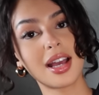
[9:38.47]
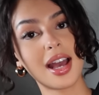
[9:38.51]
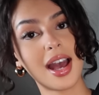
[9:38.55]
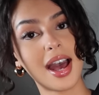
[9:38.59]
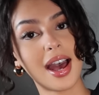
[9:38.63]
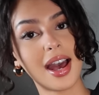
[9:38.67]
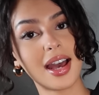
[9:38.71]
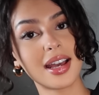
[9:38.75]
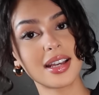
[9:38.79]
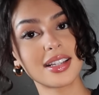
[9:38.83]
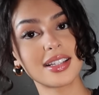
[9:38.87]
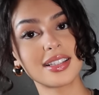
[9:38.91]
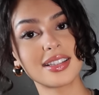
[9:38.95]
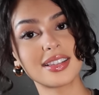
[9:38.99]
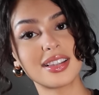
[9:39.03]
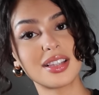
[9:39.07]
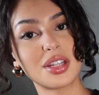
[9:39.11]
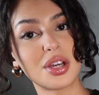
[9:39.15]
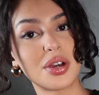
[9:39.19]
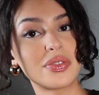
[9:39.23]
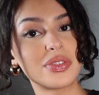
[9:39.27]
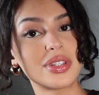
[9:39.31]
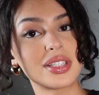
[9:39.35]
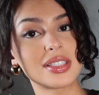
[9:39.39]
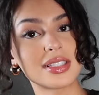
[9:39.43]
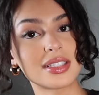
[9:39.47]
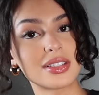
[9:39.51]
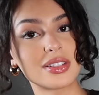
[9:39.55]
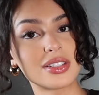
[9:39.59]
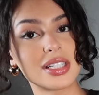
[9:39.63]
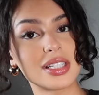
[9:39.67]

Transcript: I love this little